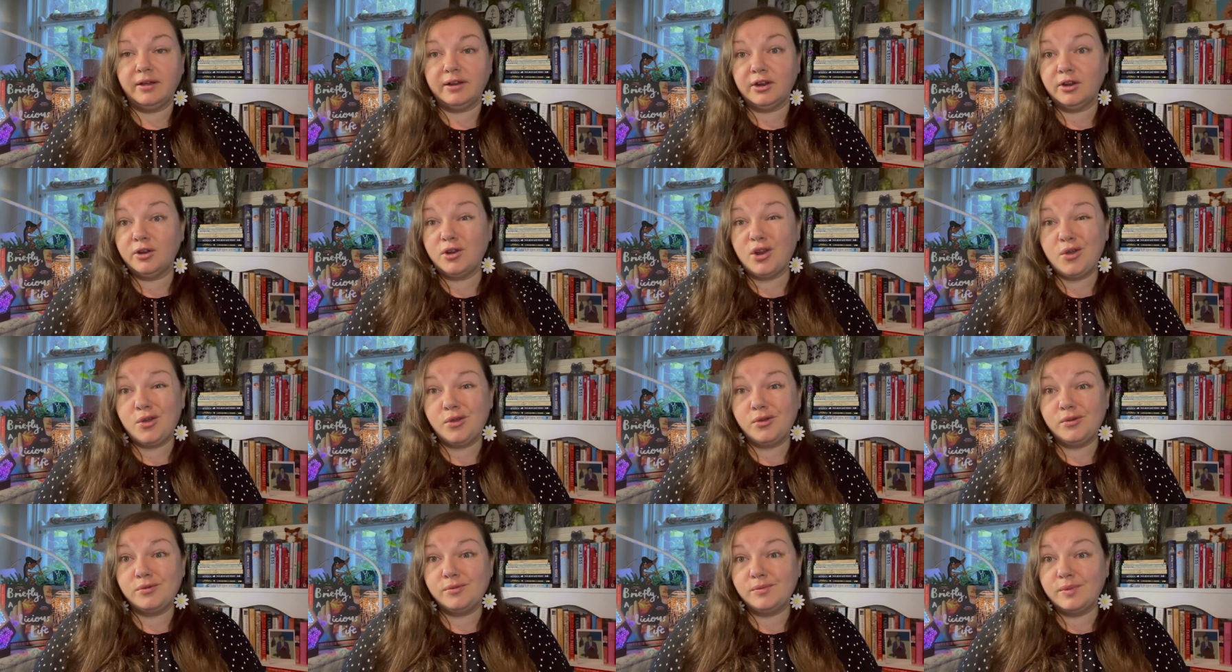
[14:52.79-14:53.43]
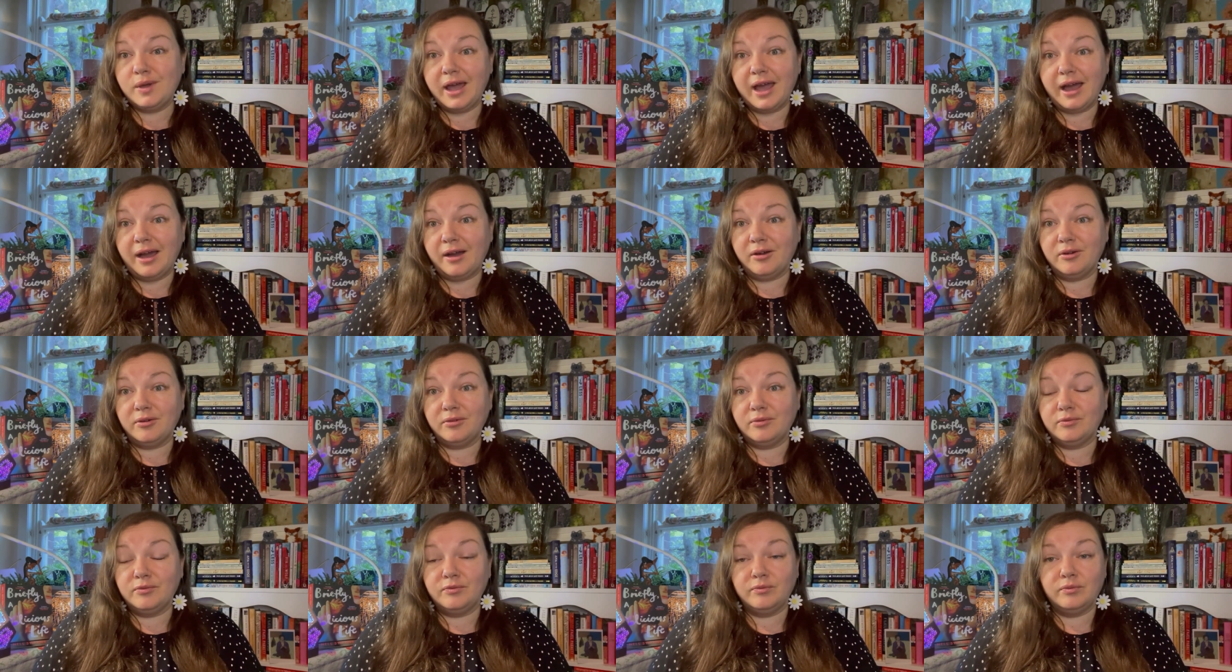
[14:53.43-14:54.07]
I don't know
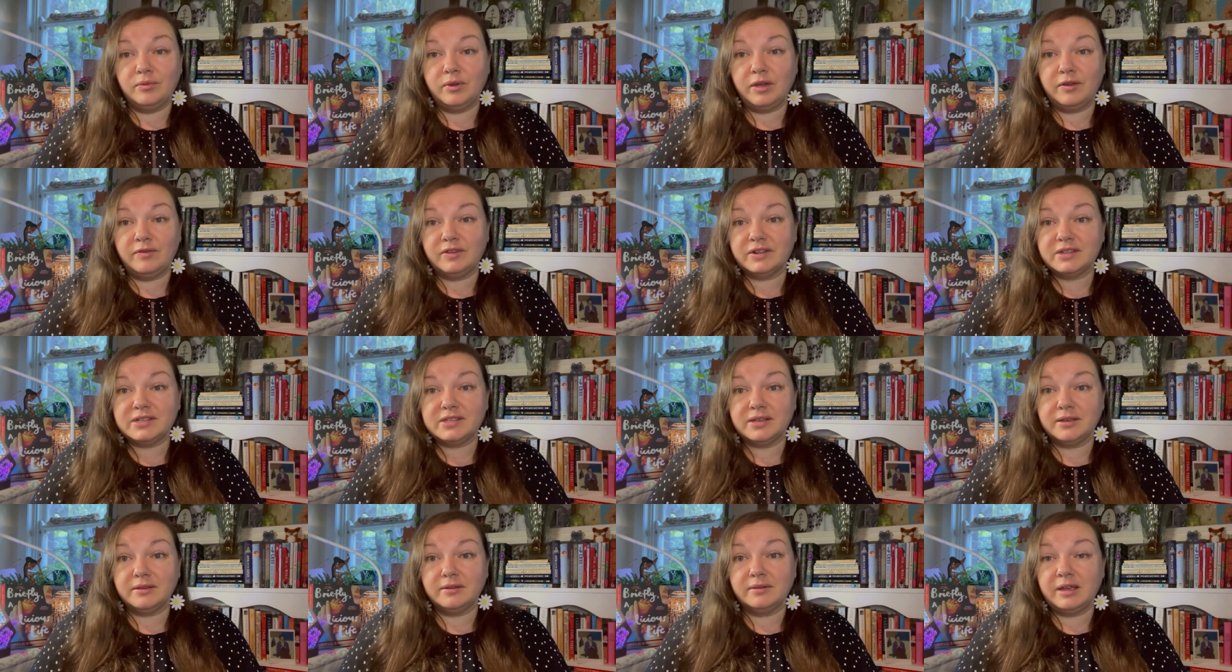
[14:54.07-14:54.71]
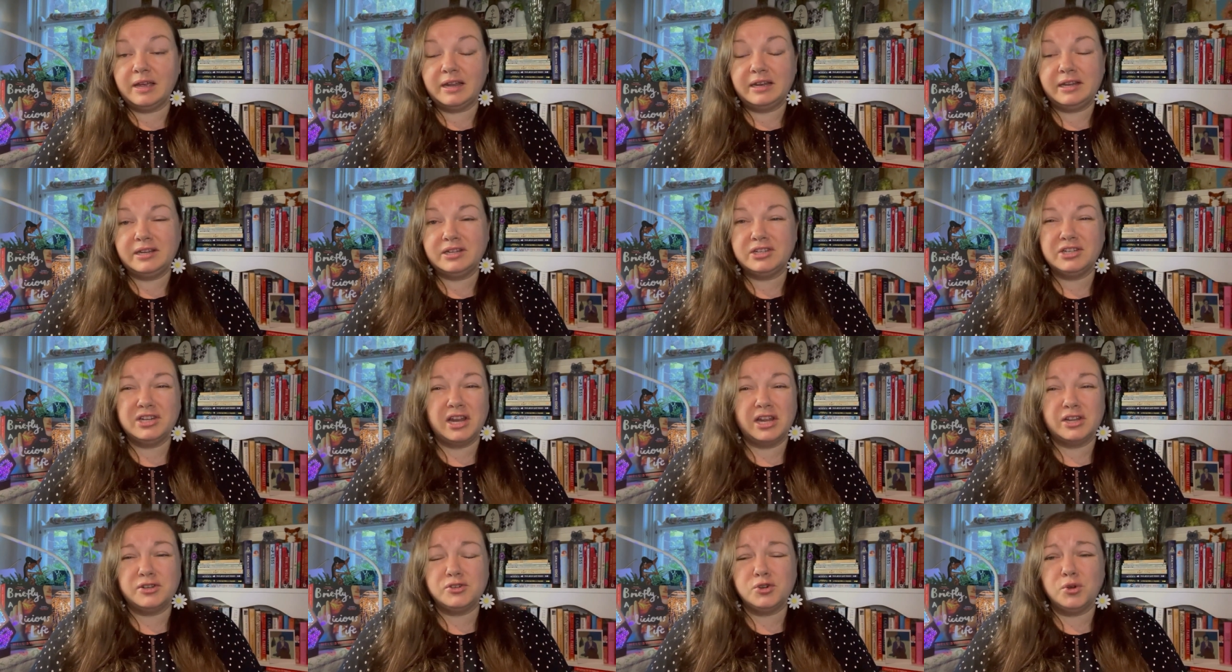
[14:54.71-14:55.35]
how, if it's a, an
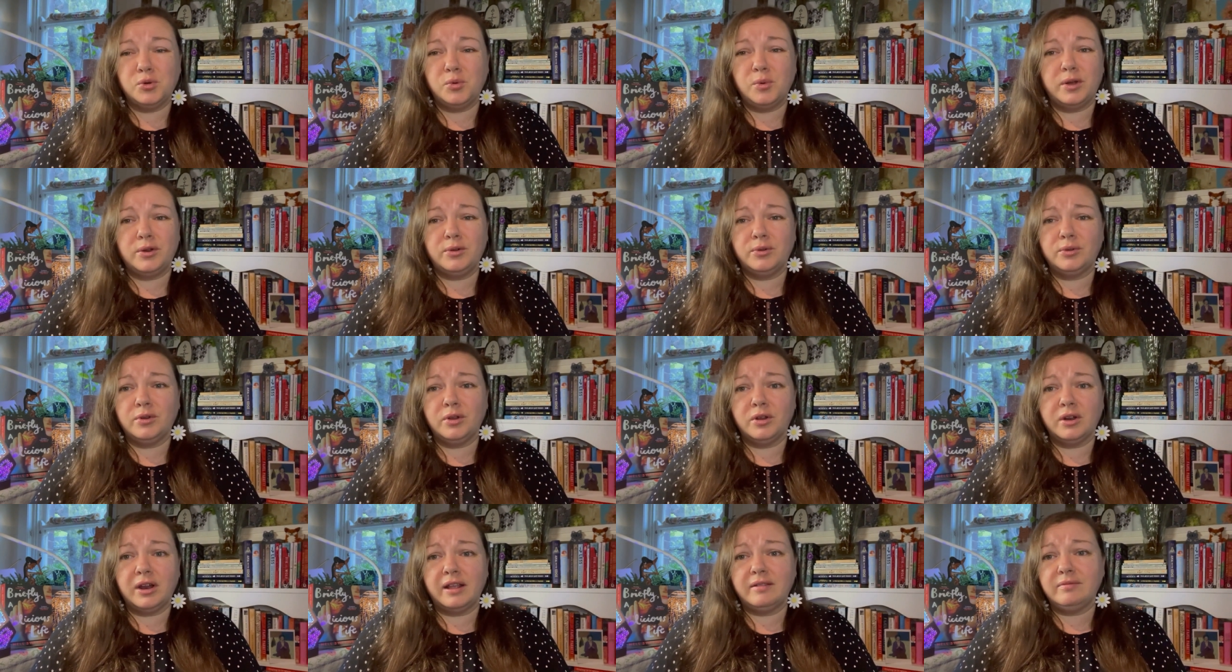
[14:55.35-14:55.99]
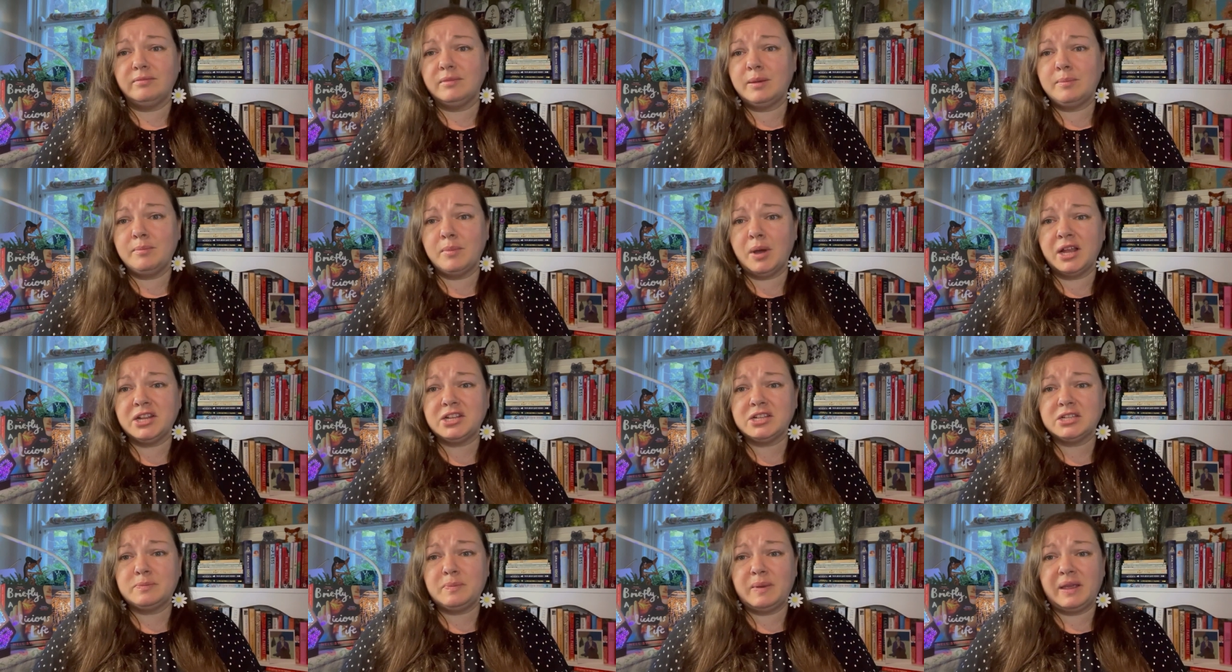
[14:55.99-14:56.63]
international one or not. I, it
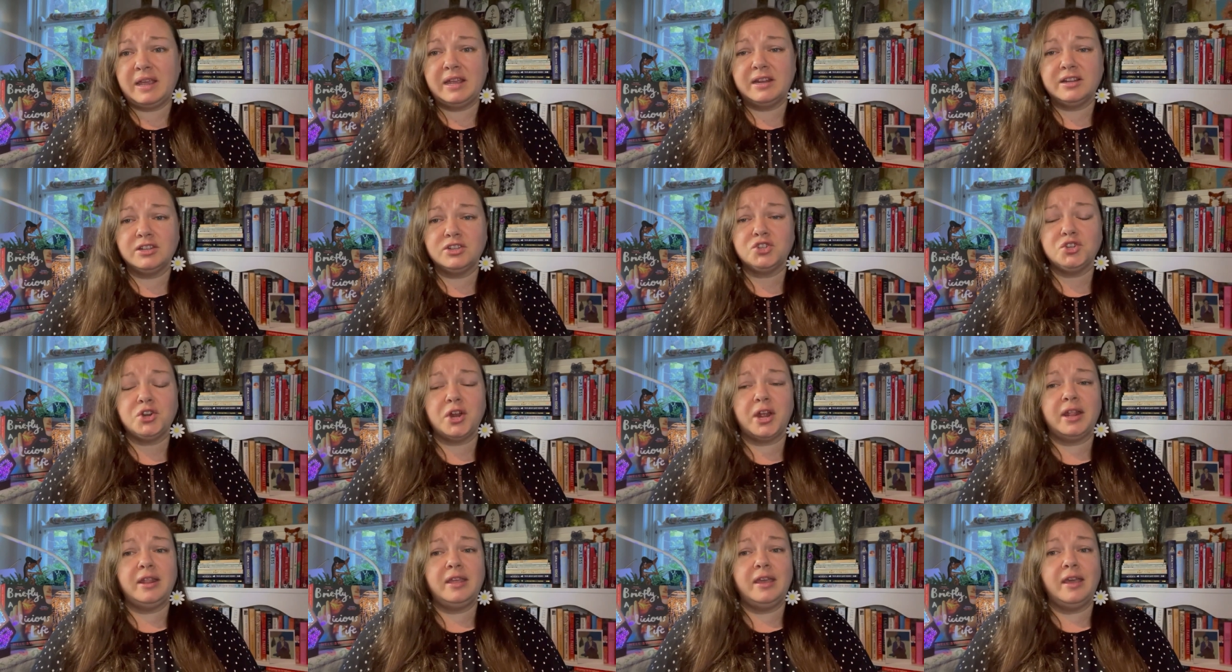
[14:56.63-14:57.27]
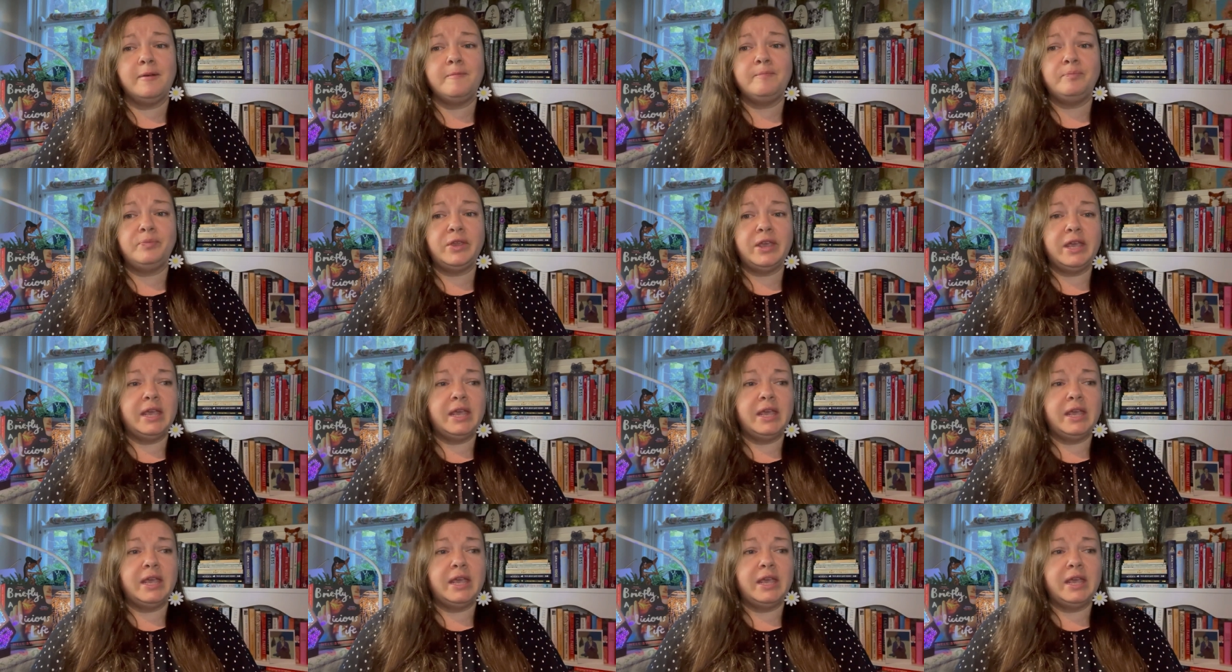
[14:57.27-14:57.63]
might just be in Australia.